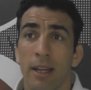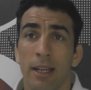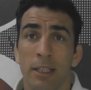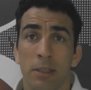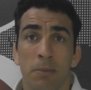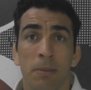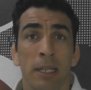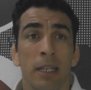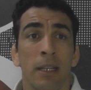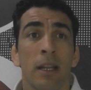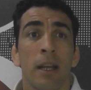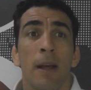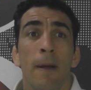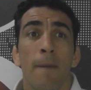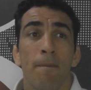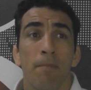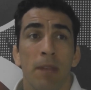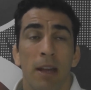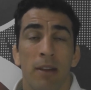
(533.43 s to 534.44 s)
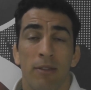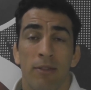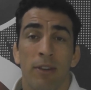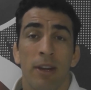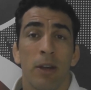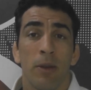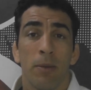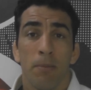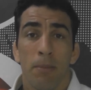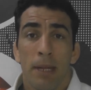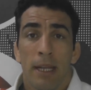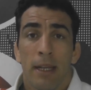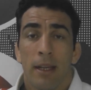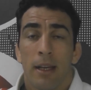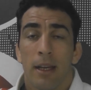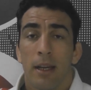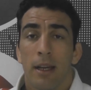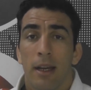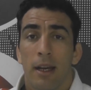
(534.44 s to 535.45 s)
has been a very big
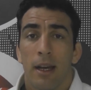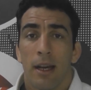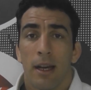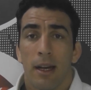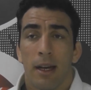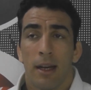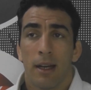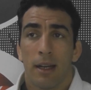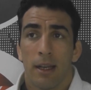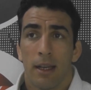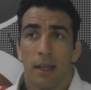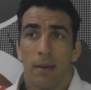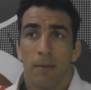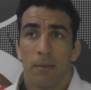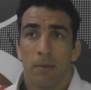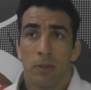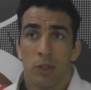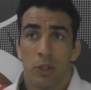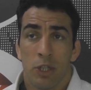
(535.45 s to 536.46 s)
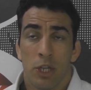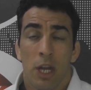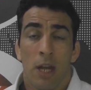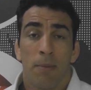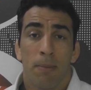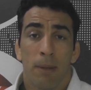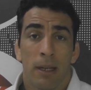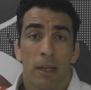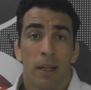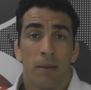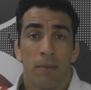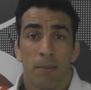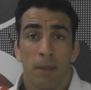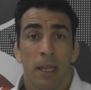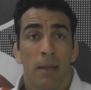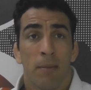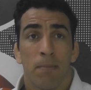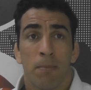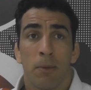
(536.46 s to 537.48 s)
jump and
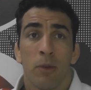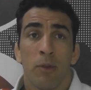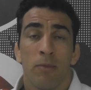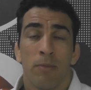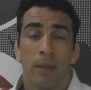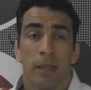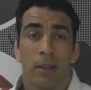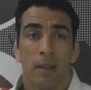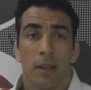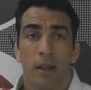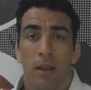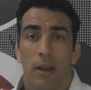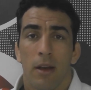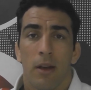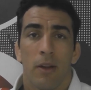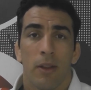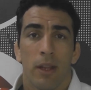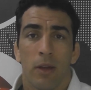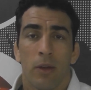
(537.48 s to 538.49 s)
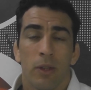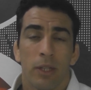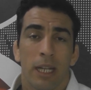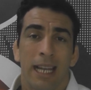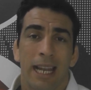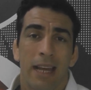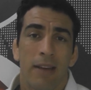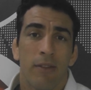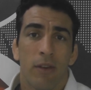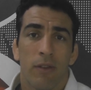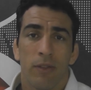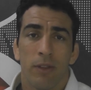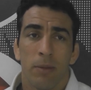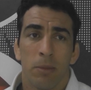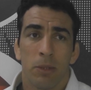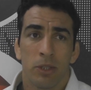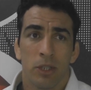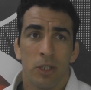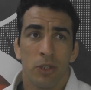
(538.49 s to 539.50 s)
big improvement on the level of the
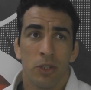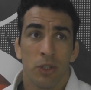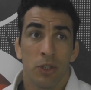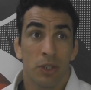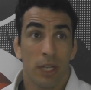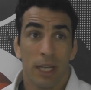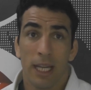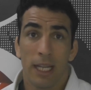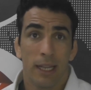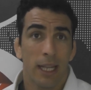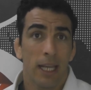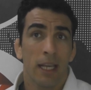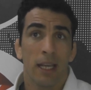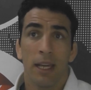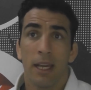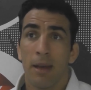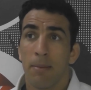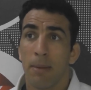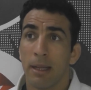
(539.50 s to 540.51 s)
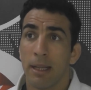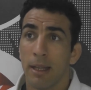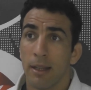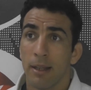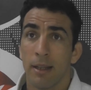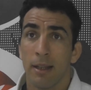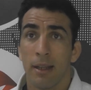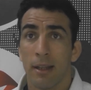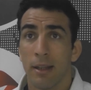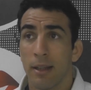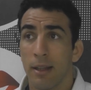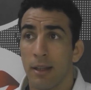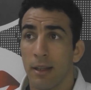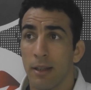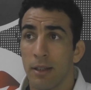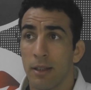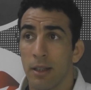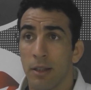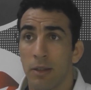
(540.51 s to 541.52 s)
Brazilian Jiu-Jitsu. I can take here by
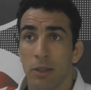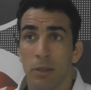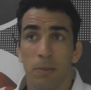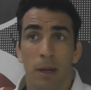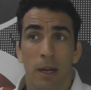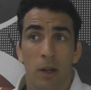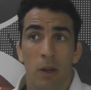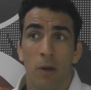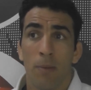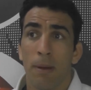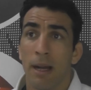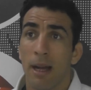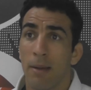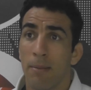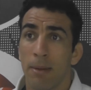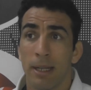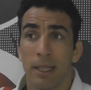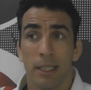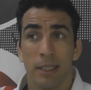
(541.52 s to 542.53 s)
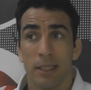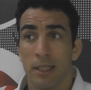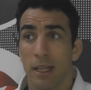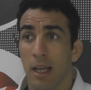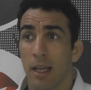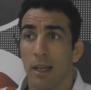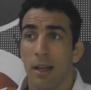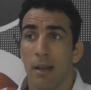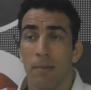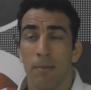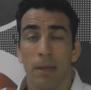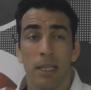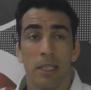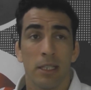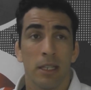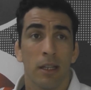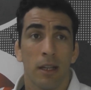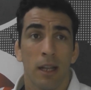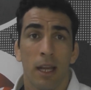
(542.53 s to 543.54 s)
the Grace Bar Copacabana. It's like
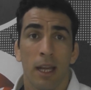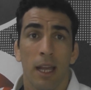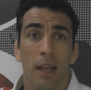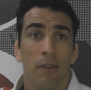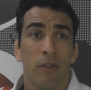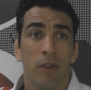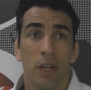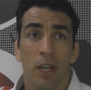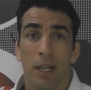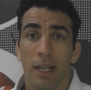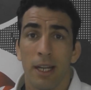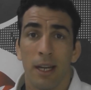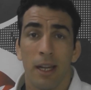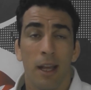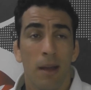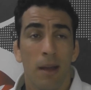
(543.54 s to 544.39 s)
amazing. Like every year that I